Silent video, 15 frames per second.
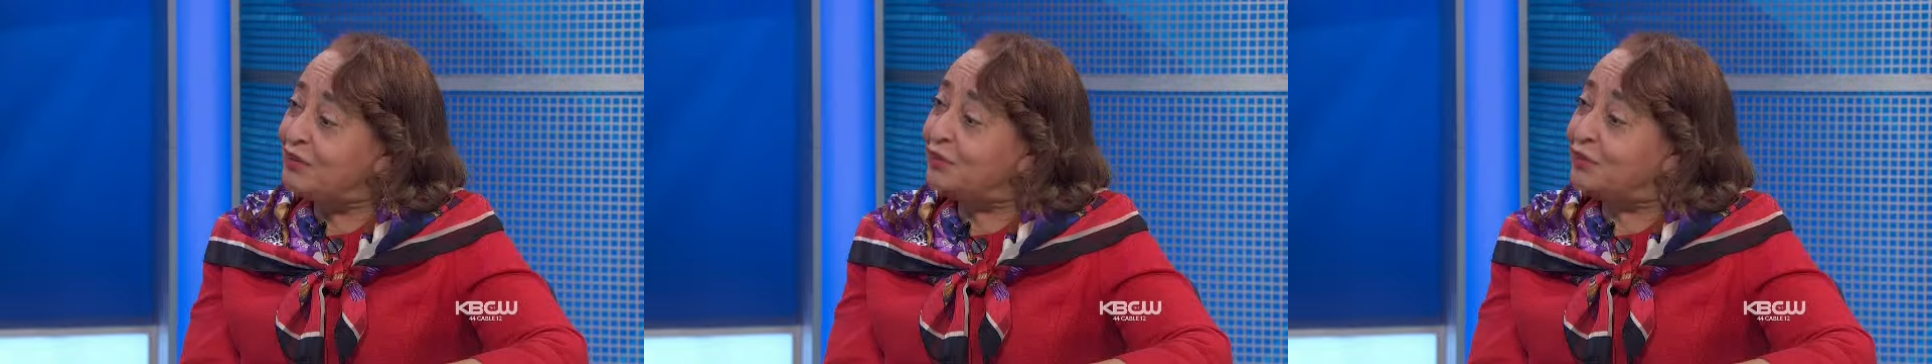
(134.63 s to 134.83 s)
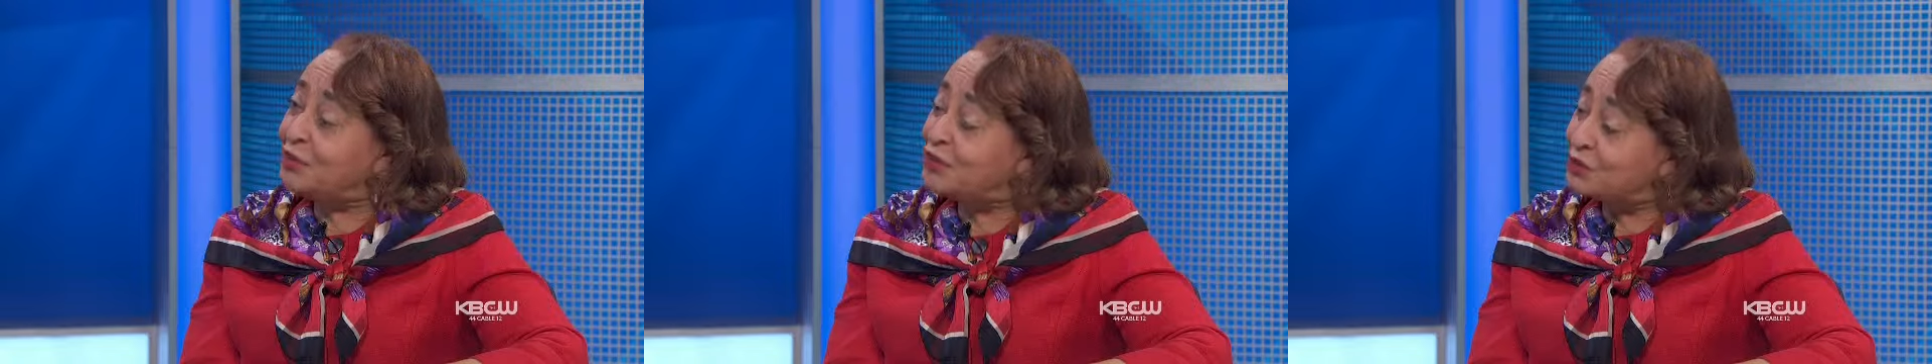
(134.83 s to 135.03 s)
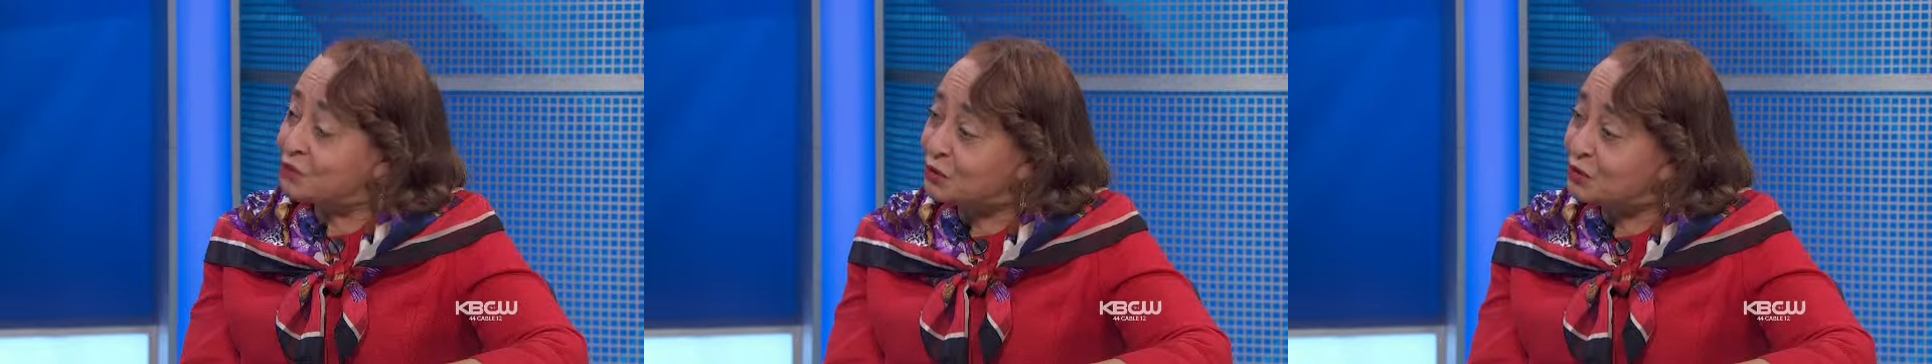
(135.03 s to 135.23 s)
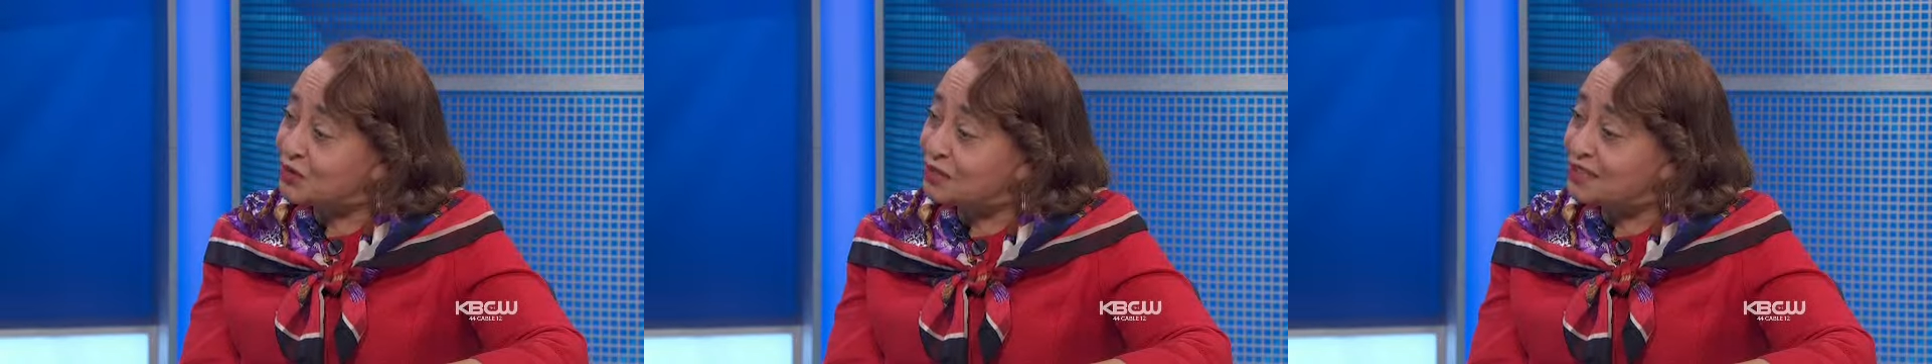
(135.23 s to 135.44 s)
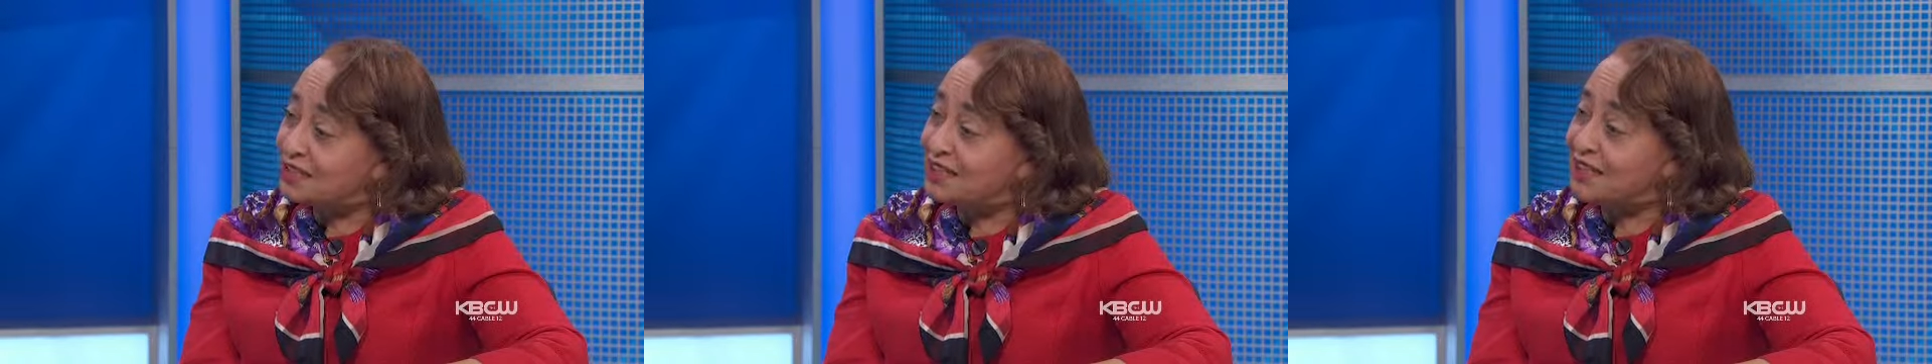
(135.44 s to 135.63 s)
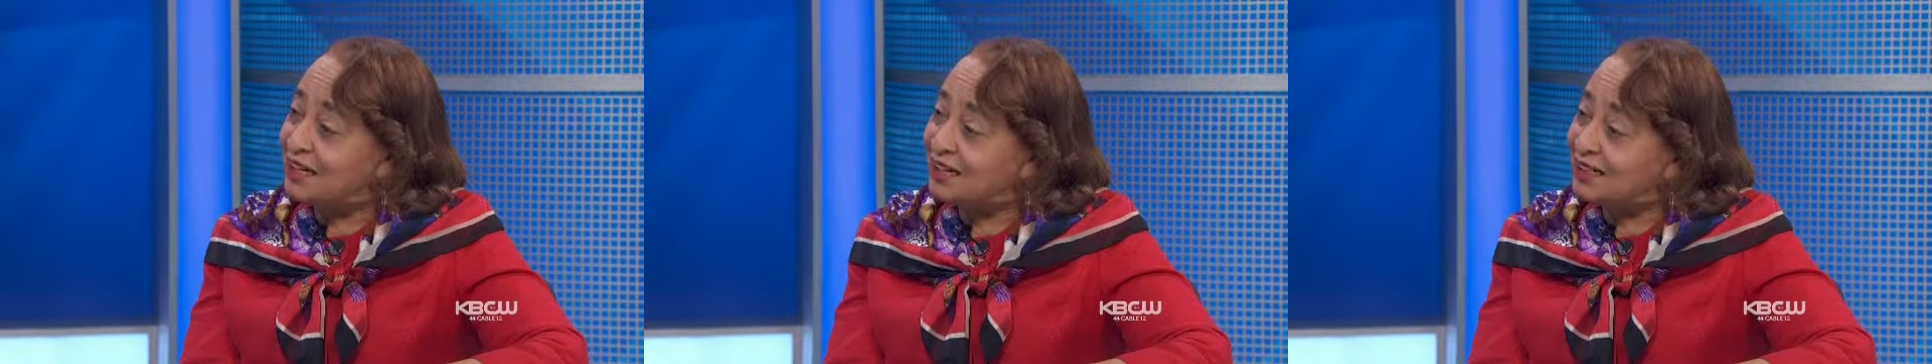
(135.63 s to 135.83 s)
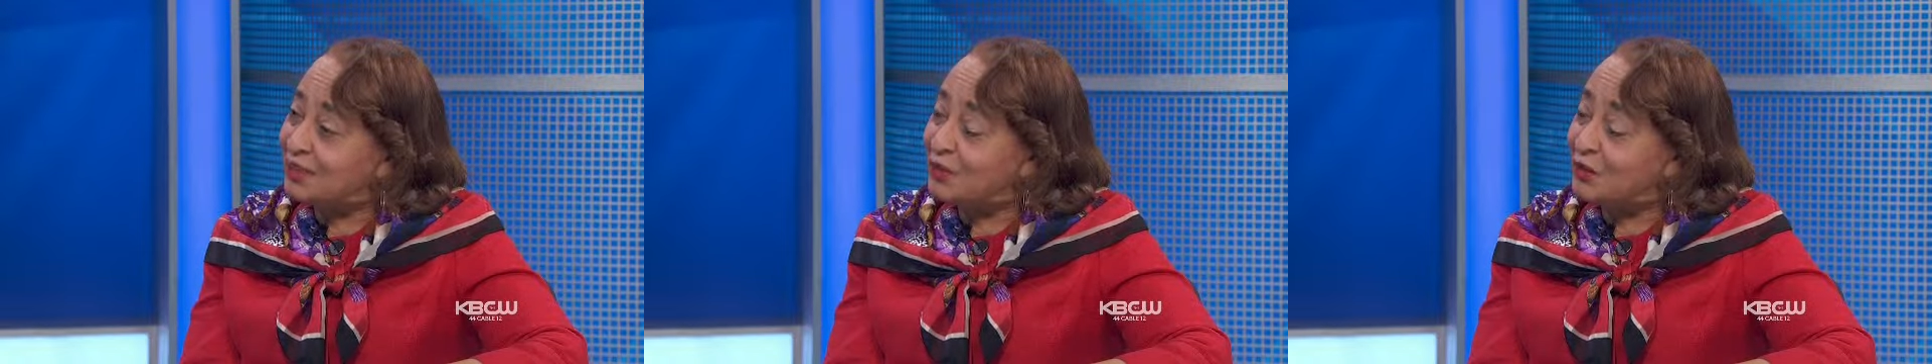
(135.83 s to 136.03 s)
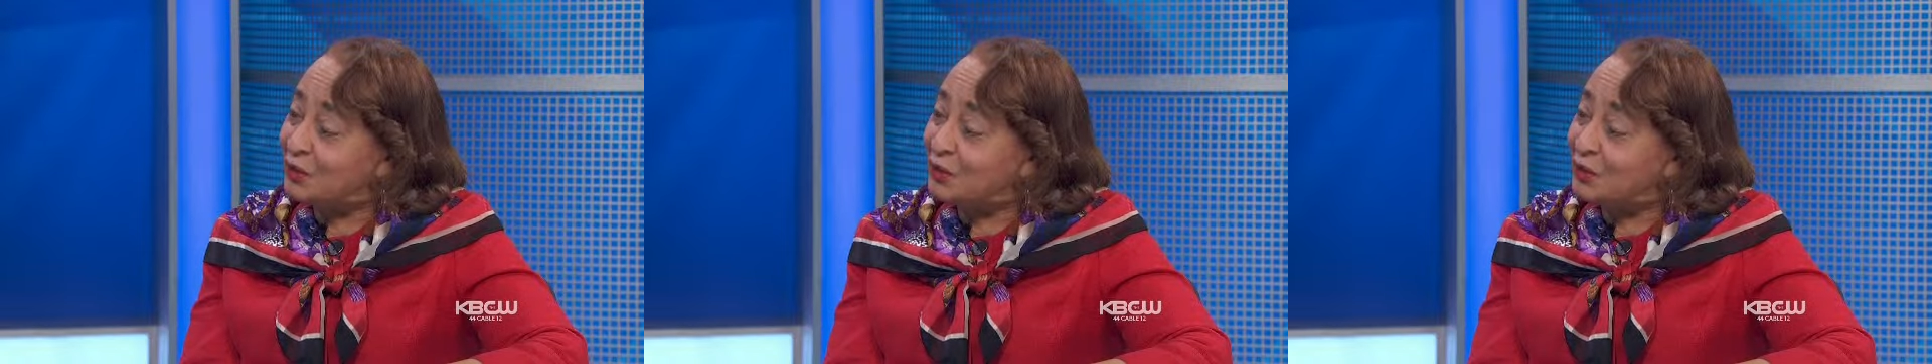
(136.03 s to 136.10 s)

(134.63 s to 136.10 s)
lot of resources, and yeah.